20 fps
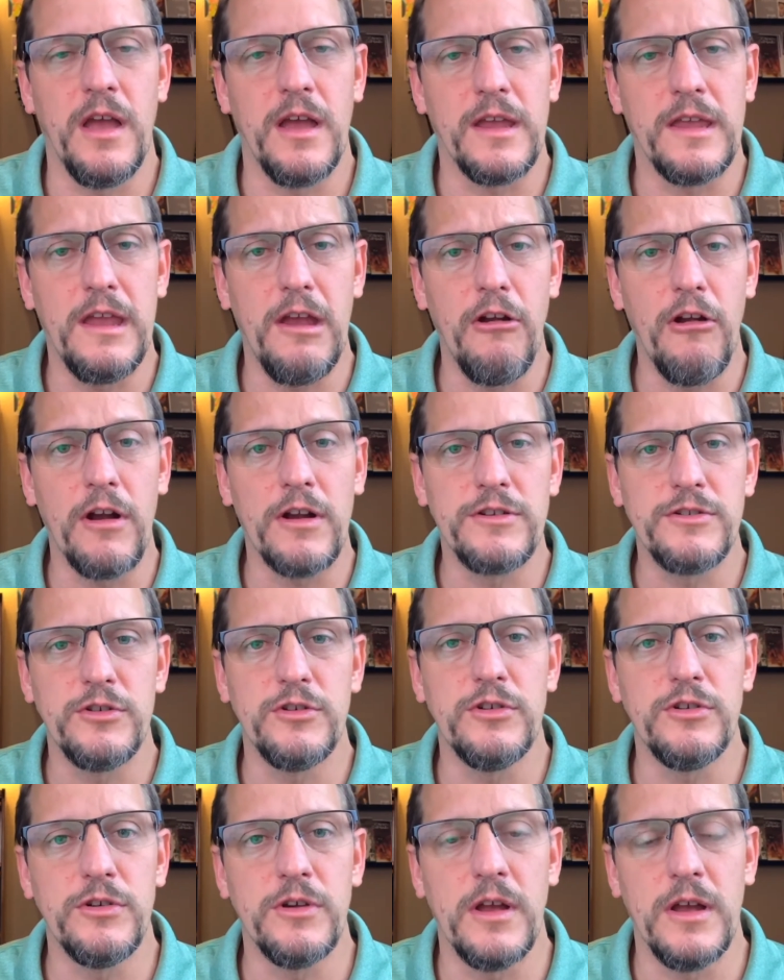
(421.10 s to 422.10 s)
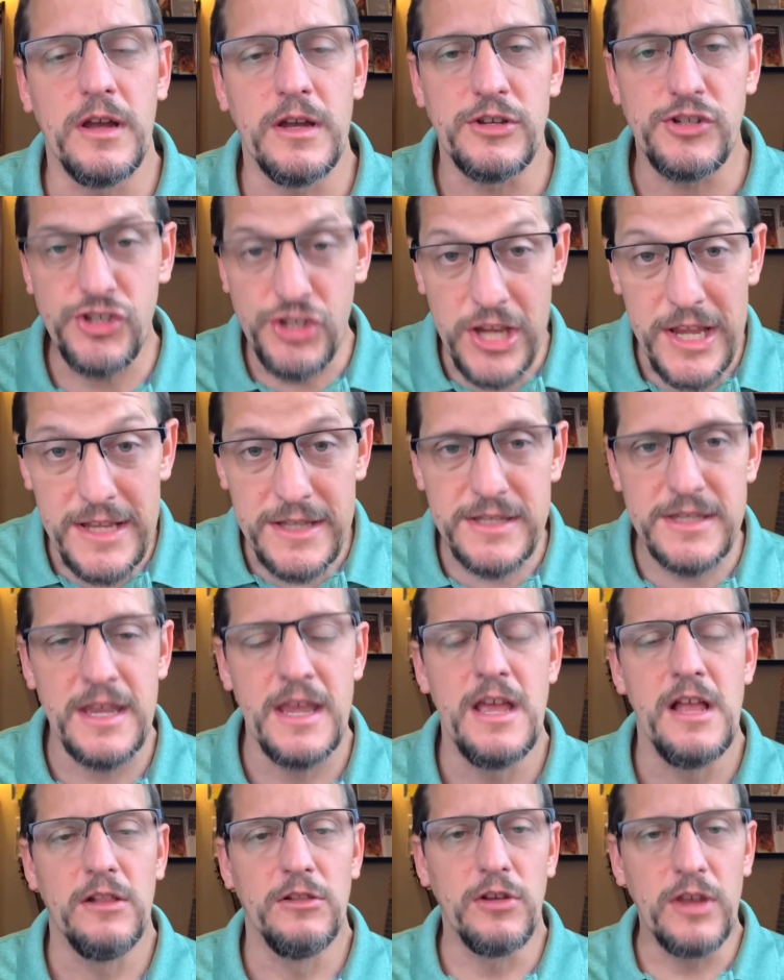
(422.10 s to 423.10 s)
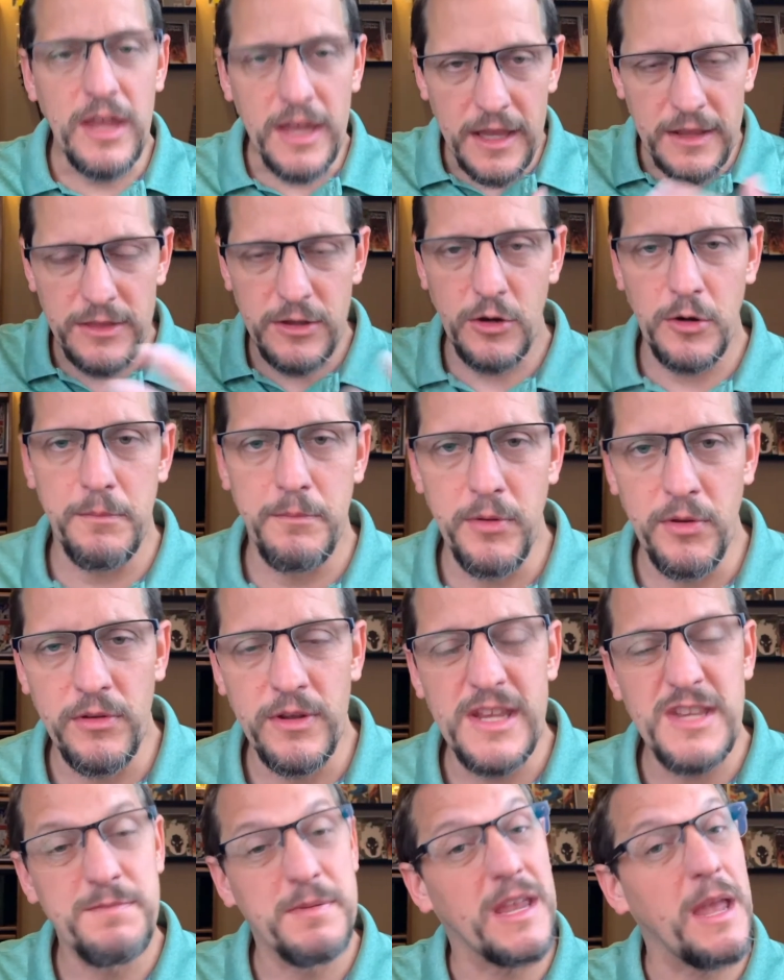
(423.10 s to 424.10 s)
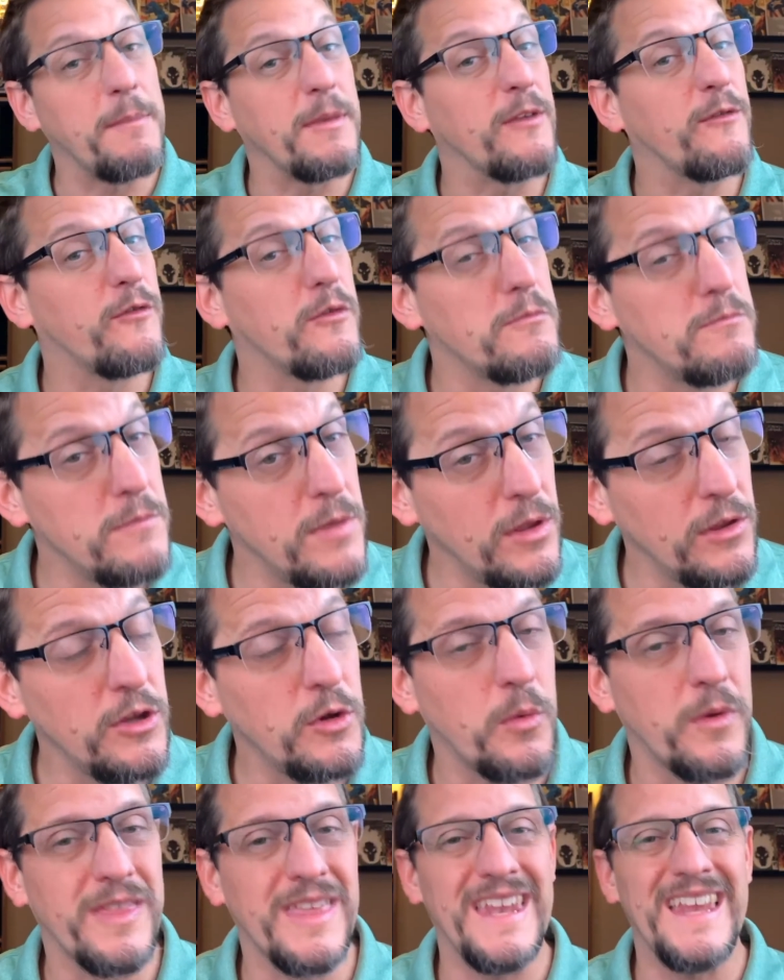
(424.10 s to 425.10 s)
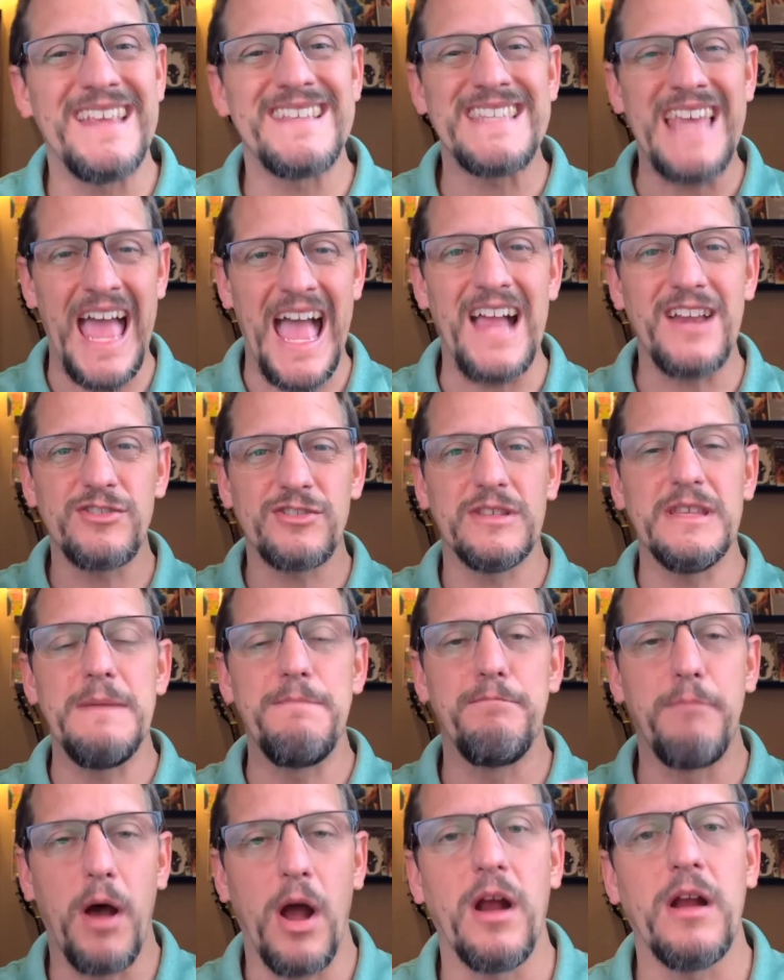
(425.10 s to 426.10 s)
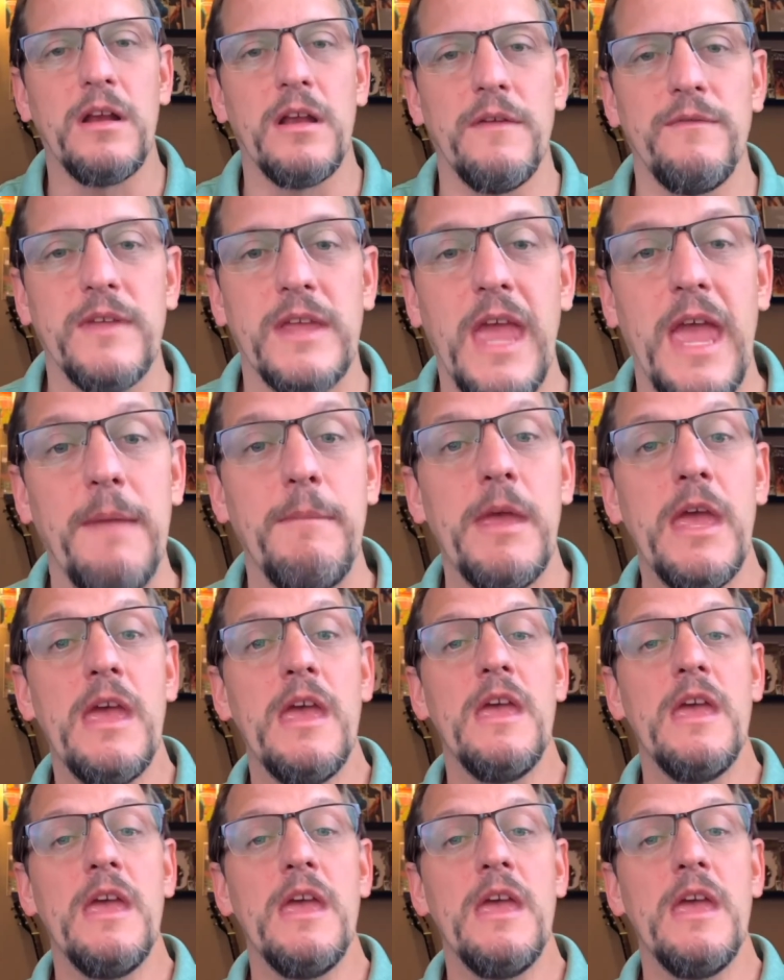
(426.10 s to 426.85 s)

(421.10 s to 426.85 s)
character sheets, looking at their abilities, becoming familiar with it is actually part of the game.